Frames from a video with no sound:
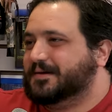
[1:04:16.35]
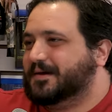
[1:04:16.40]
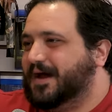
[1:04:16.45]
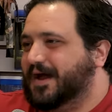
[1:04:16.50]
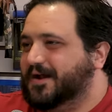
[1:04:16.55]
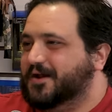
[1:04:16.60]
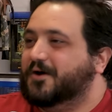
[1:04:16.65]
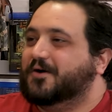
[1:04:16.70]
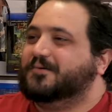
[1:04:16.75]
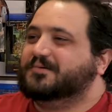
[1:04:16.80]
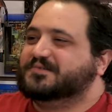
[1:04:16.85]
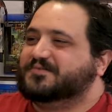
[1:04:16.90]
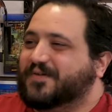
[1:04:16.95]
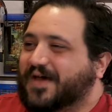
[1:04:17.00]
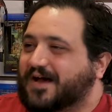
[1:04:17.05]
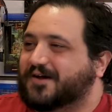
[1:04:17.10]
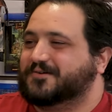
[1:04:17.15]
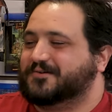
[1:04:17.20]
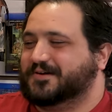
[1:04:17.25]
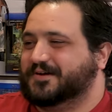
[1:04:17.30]
I know it was
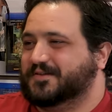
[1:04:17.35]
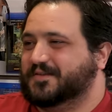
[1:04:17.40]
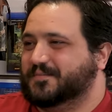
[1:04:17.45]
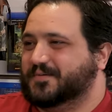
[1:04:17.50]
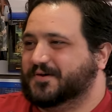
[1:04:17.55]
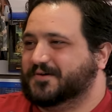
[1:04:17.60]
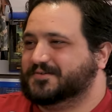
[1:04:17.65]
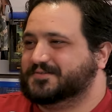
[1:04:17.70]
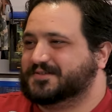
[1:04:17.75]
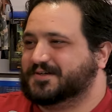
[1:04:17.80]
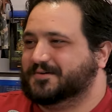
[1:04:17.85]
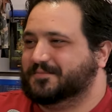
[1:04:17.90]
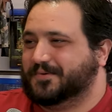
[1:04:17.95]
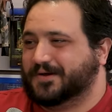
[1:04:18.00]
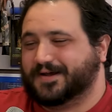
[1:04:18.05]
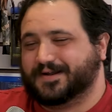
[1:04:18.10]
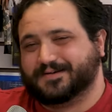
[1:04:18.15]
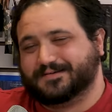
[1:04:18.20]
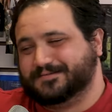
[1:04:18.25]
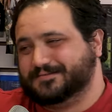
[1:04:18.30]
Valkyrie on the poster,
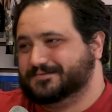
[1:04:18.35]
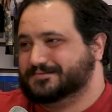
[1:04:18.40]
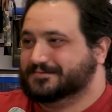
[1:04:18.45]
but